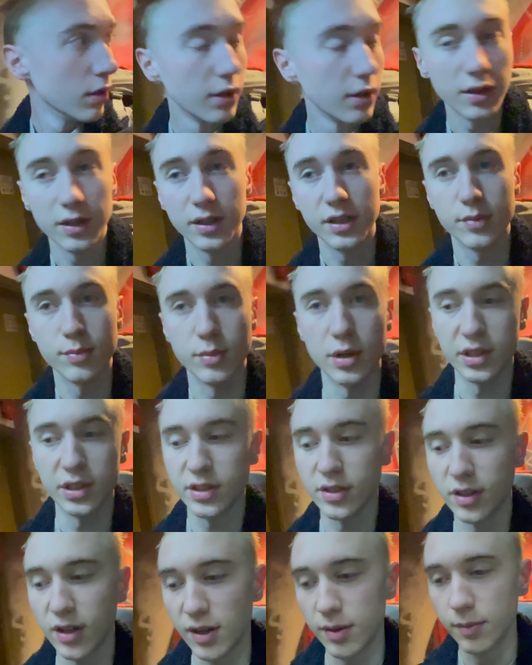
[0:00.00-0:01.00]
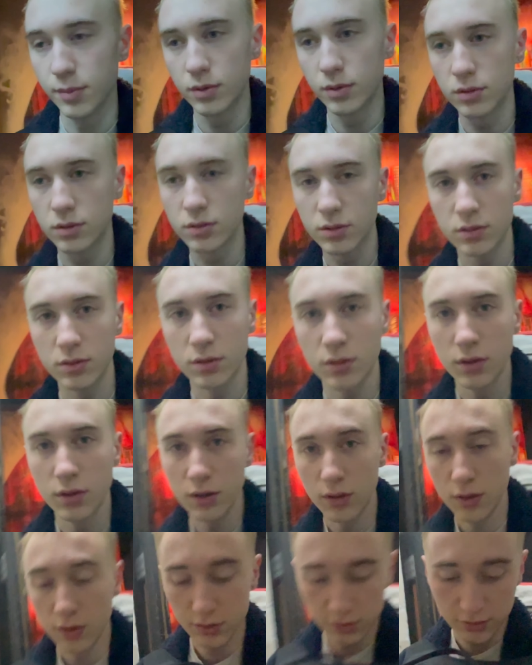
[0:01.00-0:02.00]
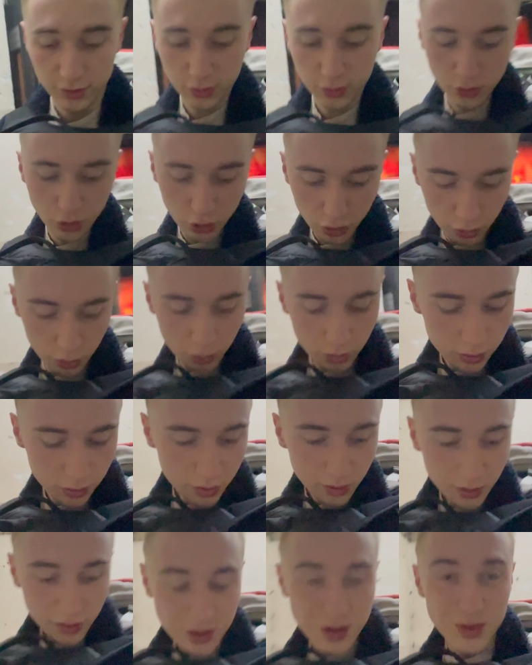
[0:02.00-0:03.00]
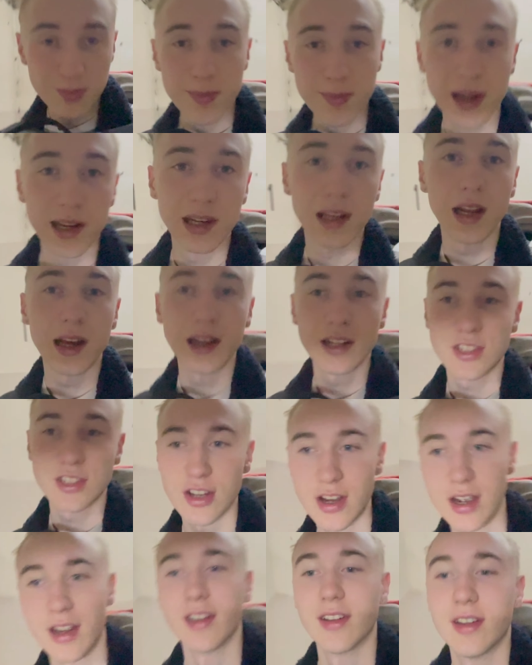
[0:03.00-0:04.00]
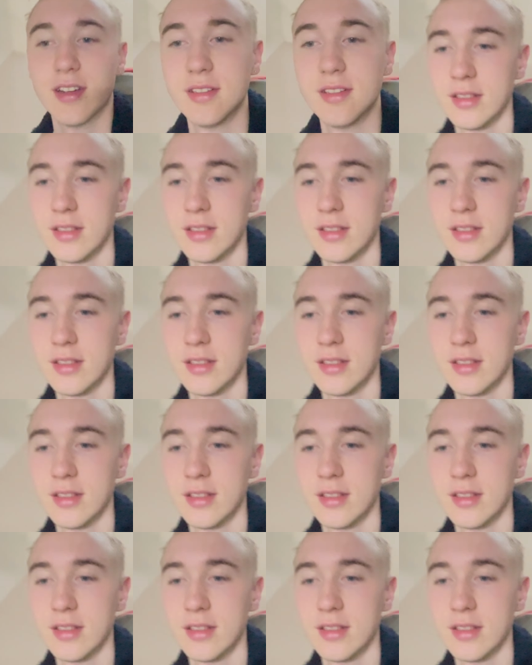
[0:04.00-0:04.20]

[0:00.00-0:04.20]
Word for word: it is my time to go to mainland China.